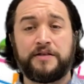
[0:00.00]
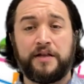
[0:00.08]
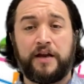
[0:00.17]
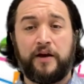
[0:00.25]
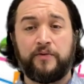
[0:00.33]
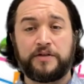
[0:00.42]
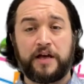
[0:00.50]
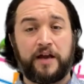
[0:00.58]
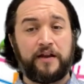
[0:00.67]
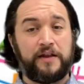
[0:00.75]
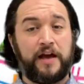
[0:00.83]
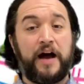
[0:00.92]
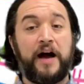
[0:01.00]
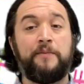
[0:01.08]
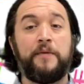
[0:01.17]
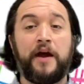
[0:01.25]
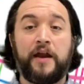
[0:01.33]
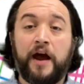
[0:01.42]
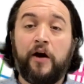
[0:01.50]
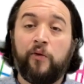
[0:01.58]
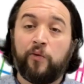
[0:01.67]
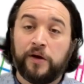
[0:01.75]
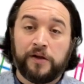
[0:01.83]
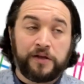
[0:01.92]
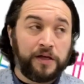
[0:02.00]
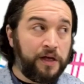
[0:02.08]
that I was kind of the odd man out with,